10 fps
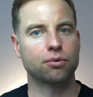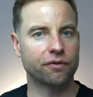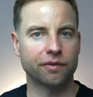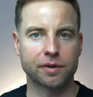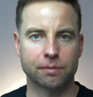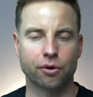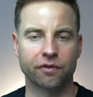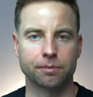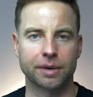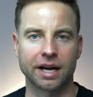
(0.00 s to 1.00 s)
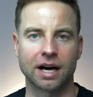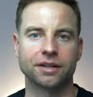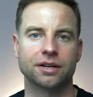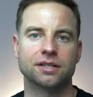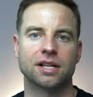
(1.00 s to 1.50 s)
proven by
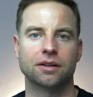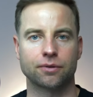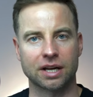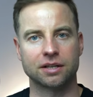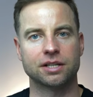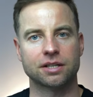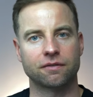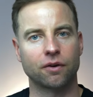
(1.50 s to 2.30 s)
others that you can just